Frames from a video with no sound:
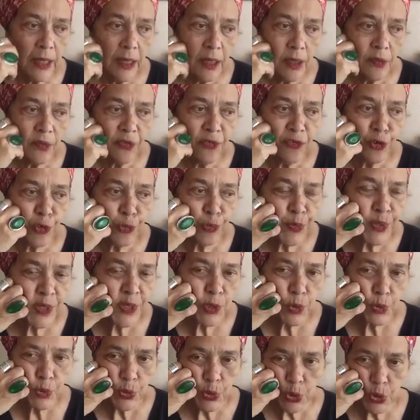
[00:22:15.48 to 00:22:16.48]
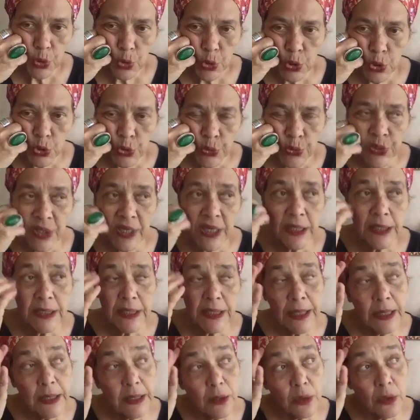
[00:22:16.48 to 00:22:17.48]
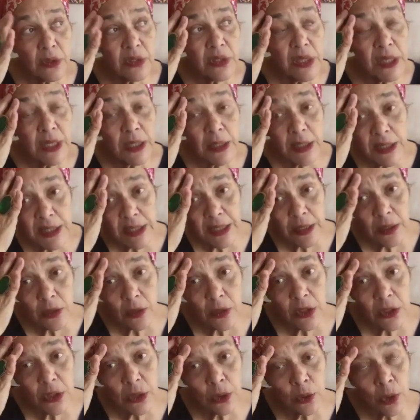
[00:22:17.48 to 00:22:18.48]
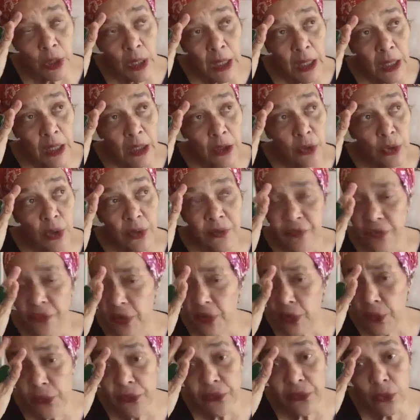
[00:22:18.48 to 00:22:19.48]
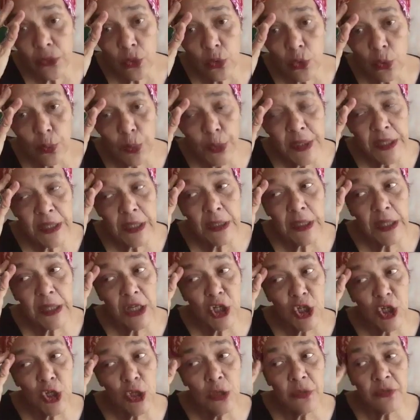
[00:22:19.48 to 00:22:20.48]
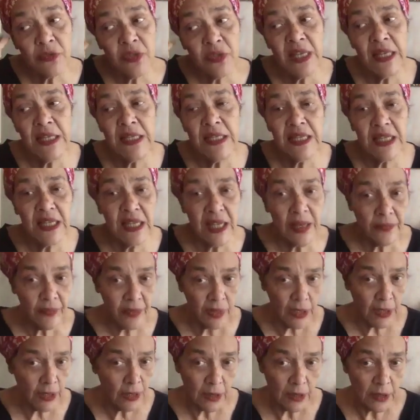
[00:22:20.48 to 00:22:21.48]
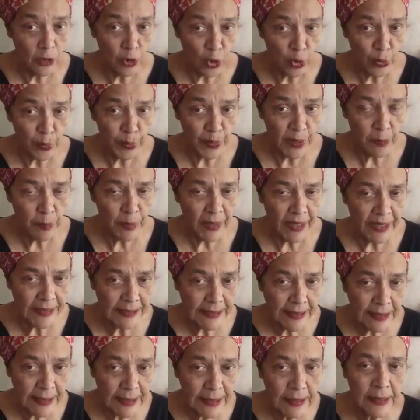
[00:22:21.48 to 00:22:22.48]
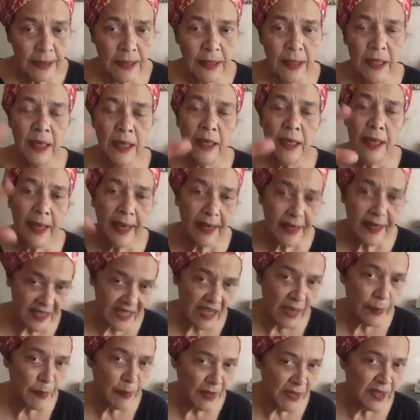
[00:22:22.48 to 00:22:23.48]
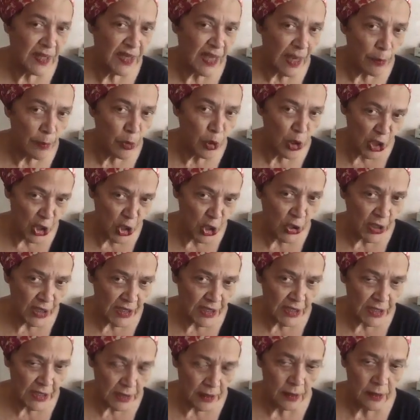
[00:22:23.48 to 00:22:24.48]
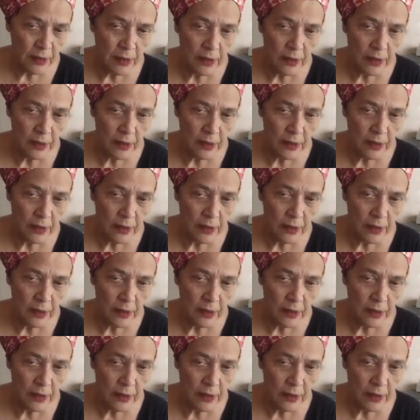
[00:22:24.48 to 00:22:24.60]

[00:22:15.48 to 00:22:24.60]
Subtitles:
for me to show that. And the second thing also, you have very few representation of the enslaved in European painting, except in the abolitionist